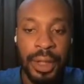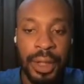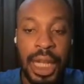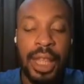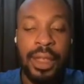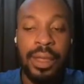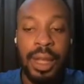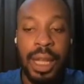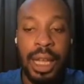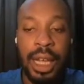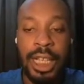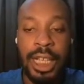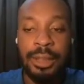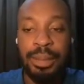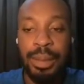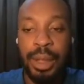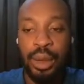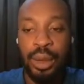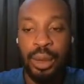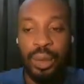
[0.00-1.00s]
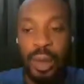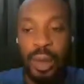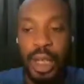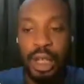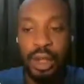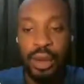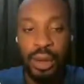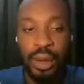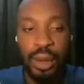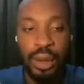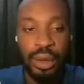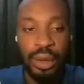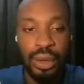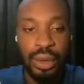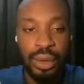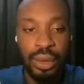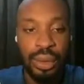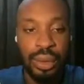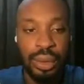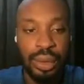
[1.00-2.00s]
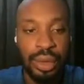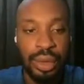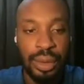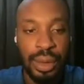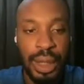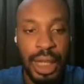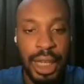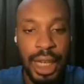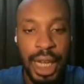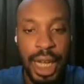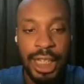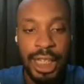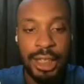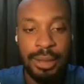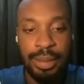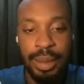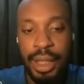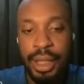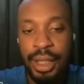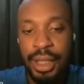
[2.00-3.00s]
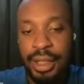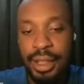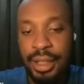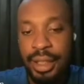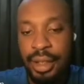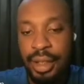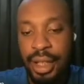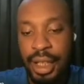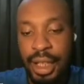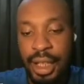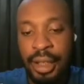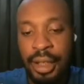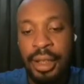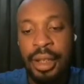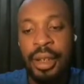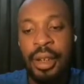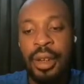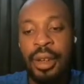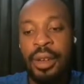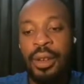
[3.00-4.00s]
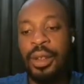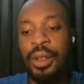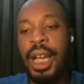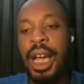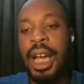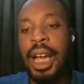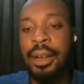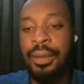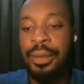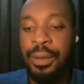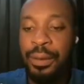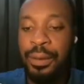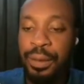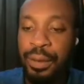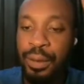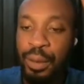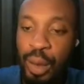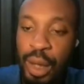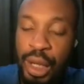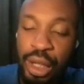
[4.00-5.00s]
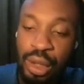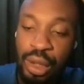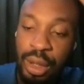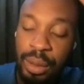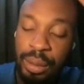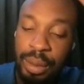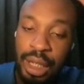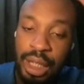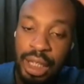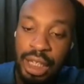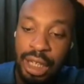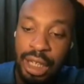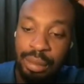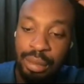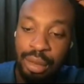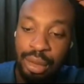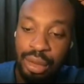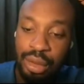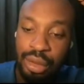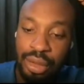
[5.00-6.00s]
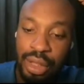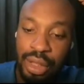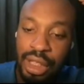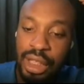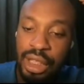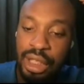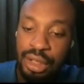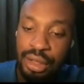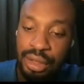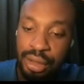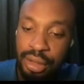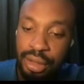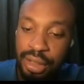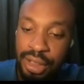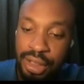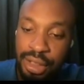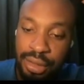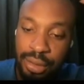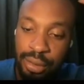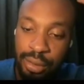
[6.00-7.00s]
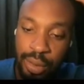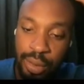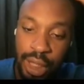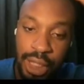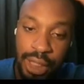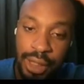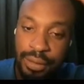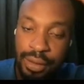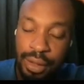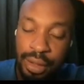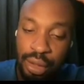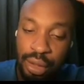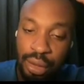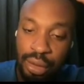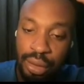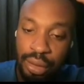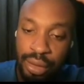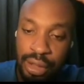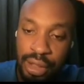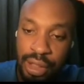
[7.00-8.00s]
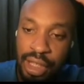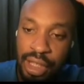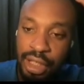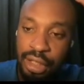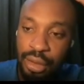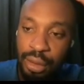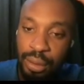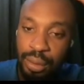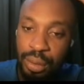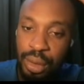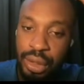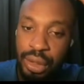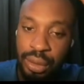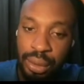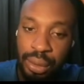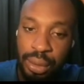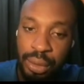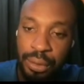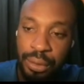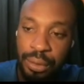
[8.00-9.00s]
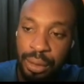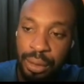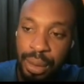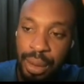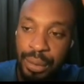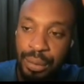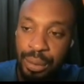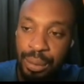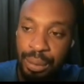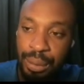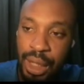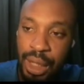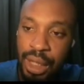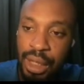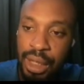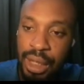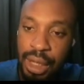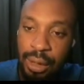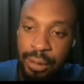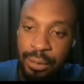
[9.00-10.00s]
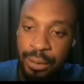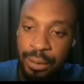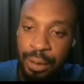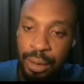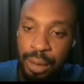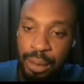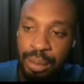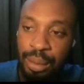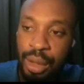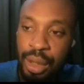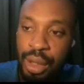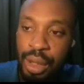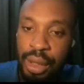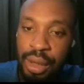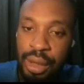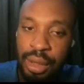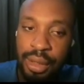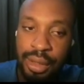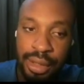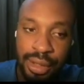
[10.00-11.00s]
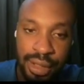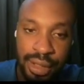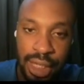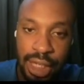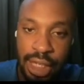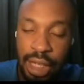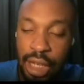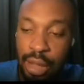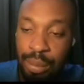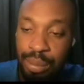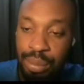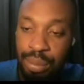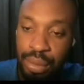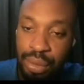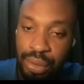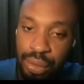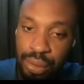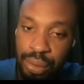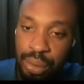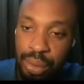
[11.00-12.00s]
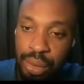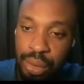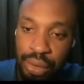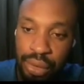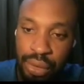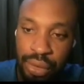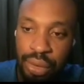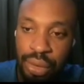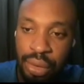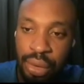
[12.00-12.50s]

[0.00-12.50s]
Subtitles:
That's the aspect of where you call tools. So, like I explained yesterday, you have when you talk about AI models, they need a source that gives them the context of where to go from, and from there they can form the desired output you want.